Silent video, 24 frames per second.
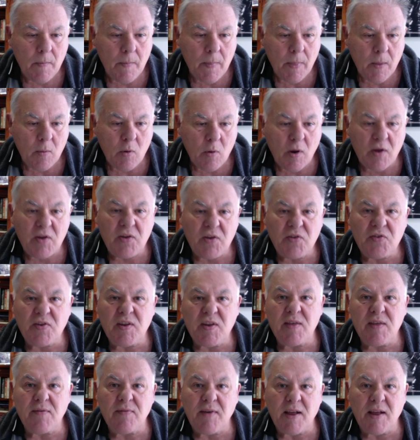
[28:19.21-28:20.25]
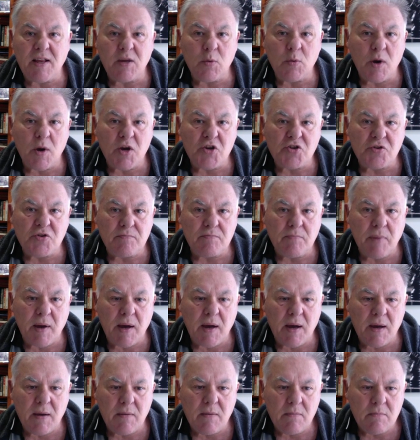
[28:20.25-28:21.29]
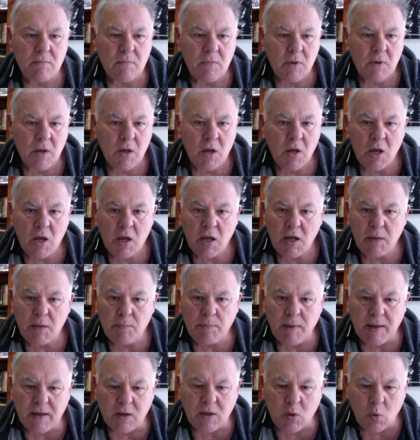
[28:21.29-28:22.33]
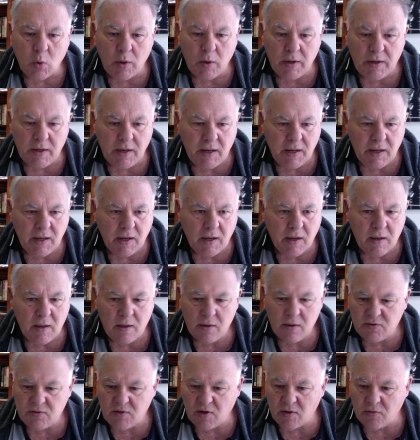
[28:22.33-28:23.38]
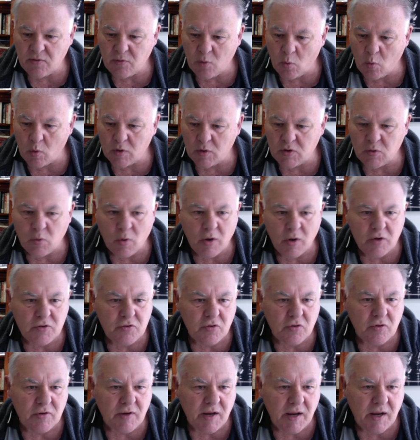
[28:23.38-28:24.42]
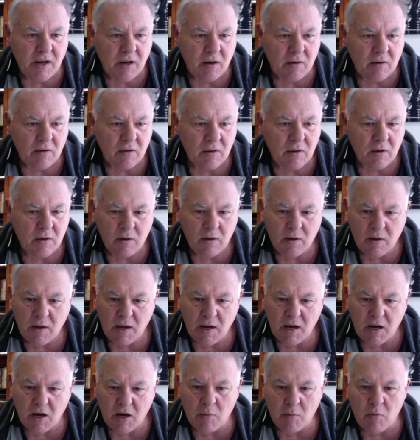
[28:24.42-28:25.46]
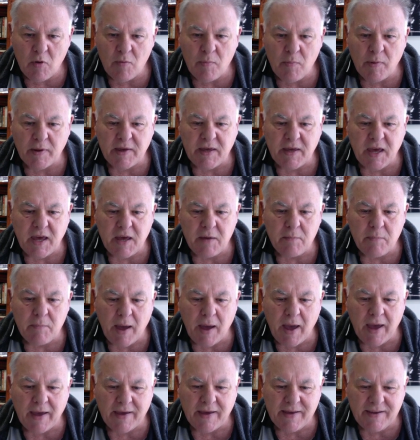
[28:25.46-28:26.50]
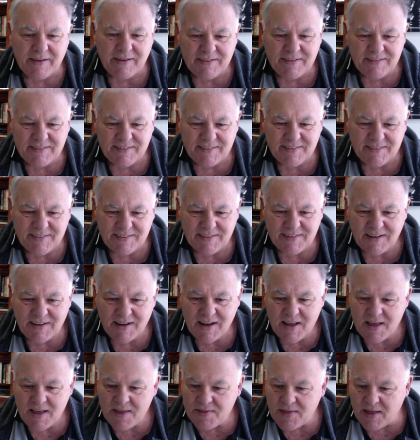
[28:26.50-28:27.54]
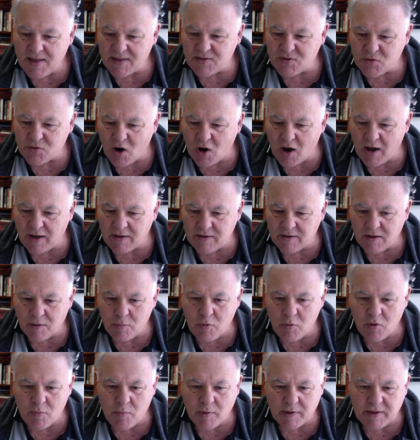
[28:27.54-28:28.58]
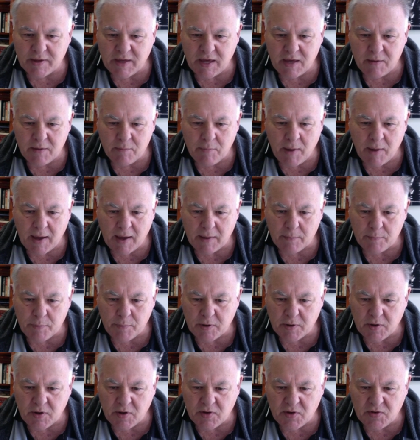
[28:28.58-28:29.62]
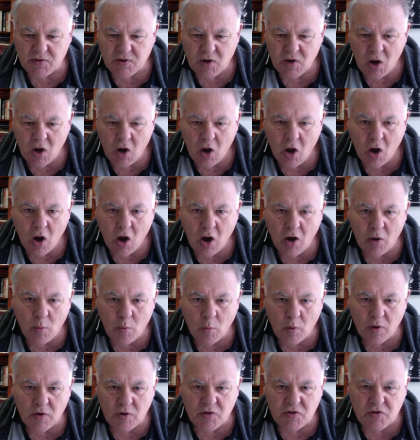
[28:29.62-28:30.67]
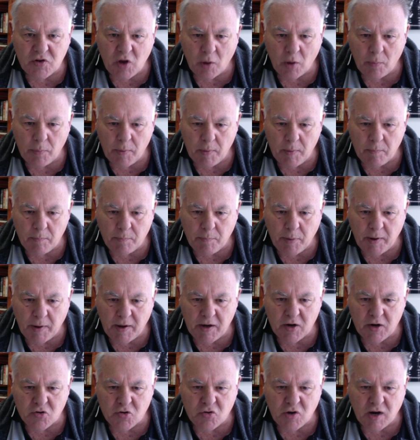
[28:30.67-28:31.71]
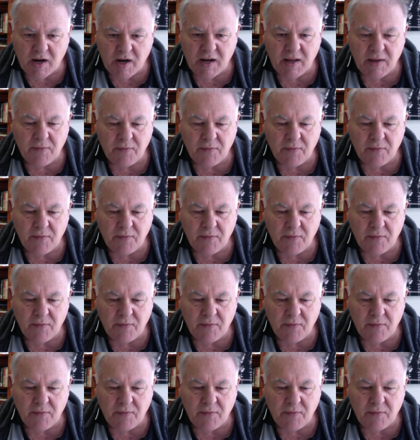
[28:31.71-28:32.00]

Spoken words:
Right, you see the evaluation bar? He played queen here, so I thought, what do I do now? I moved my king back. That's right, I moved my king back because I want to stop him penetrating.